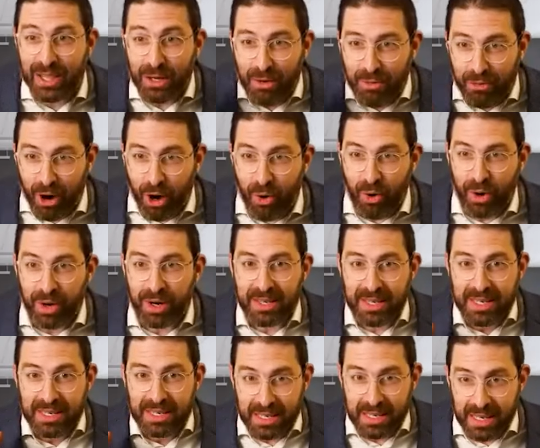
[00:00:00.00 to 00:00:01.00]
look
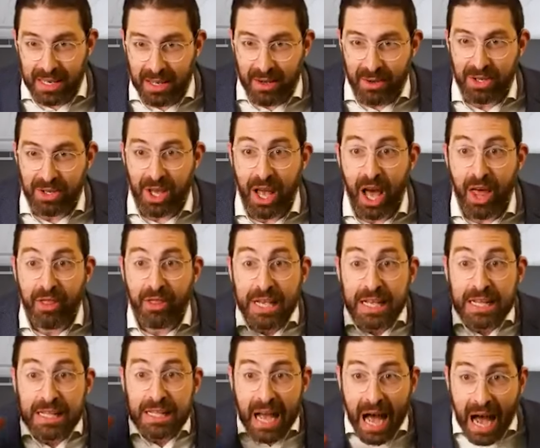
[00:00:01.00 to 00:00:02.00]
forward to slichos
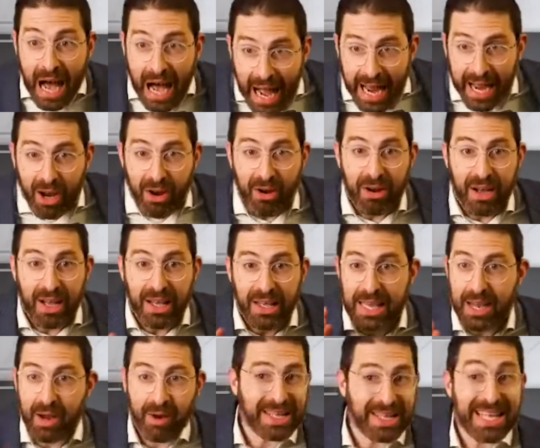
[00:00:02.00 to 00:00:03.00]
the entire
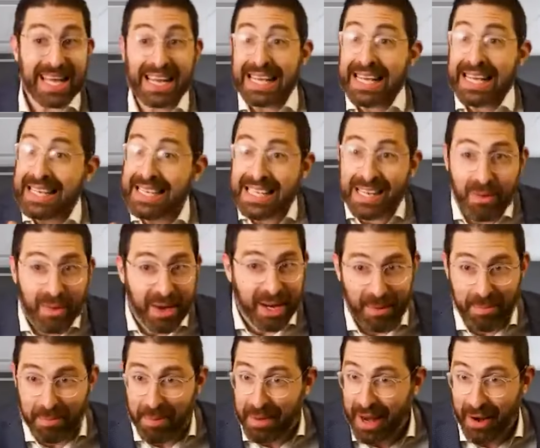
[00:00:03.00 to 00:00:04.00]
year. It's not easy to
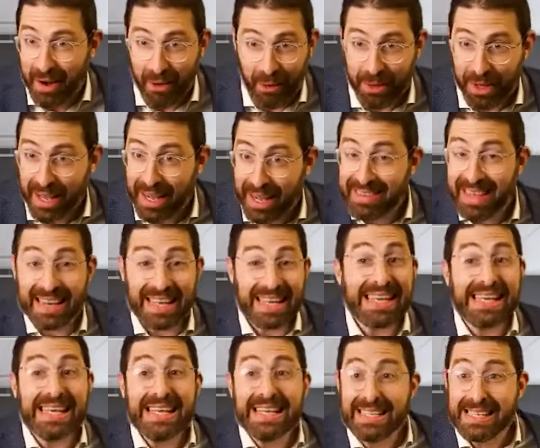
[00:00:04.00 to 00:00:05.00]
wake up that early, and it's not
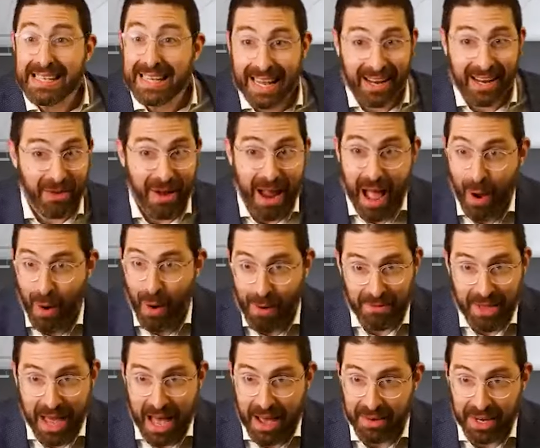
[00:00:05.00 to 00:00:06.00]
easy to get another hour
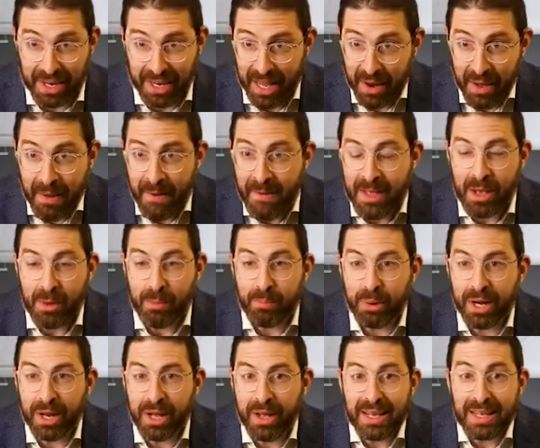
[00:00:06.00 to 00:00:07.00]
of davening in. Mm-hmm.
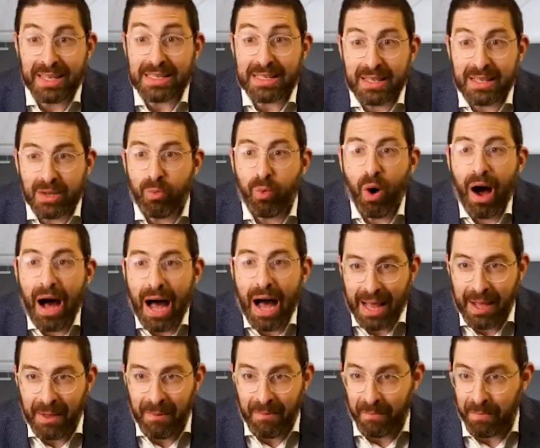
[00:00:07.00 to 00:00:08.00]
But
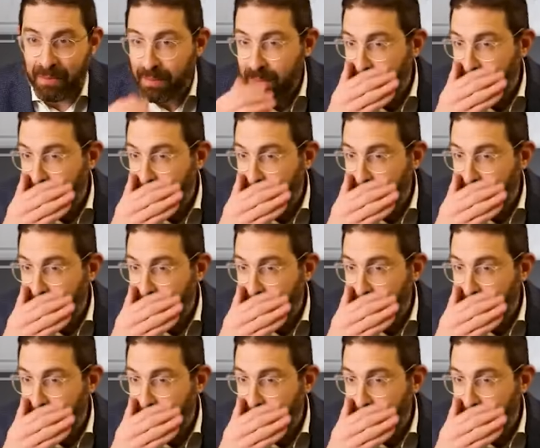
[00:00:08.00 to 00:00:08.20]
why?